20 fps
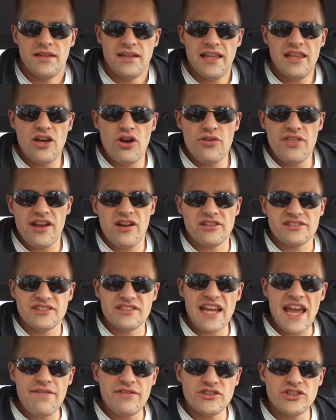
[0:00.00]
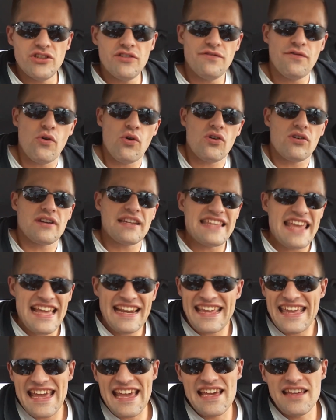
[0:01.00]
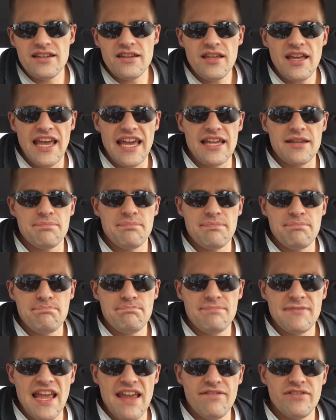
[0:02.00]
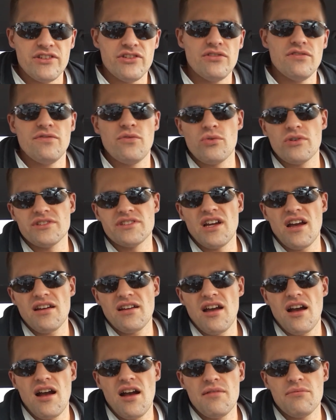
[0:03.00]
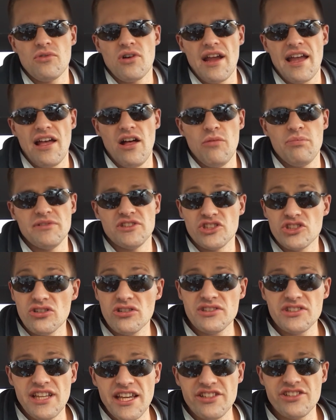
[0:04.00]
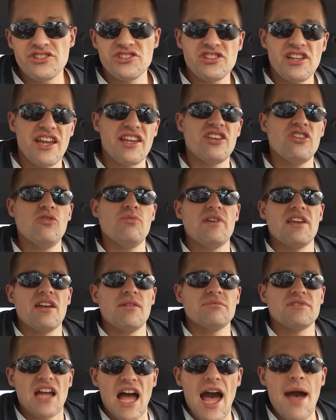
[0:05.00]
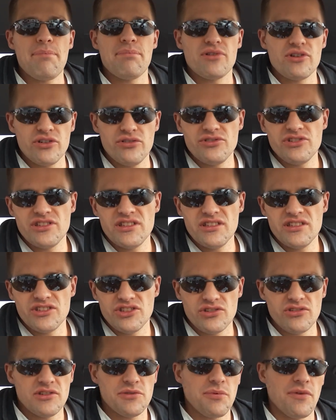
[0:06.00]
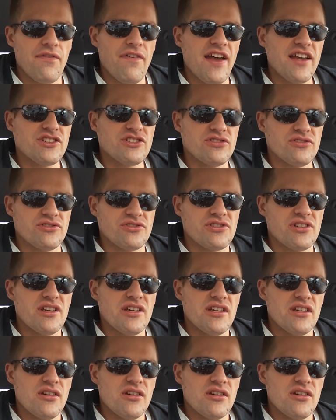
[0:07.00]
Hello there, it's David Duford yet again at davidduford.com where I help insurance agents like you become top producing insurance professionals.